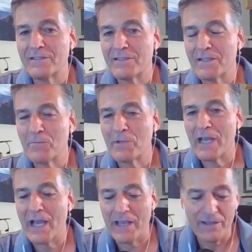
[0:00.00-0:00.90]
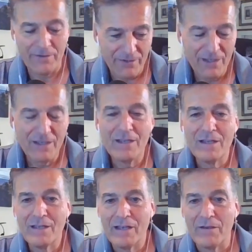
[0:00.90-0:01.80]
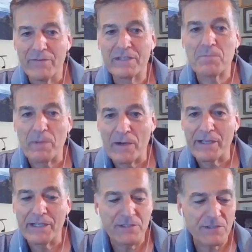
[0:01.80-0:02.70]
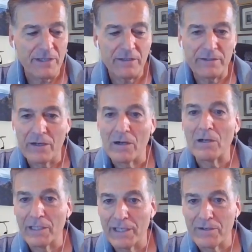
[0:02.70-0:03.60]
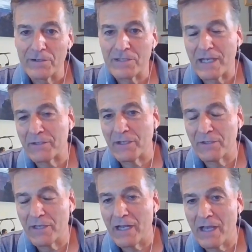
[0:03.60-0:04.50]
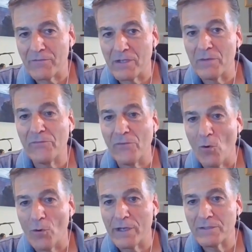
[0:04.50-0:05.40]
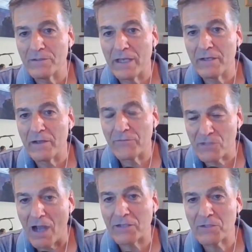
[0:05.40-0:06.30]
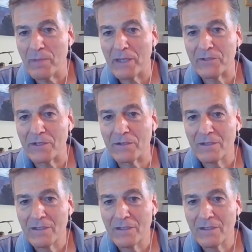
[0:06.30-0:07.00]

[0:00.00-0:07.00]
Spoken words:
Selma and I have experienced that there are leaders out there that have come forward and have talked about their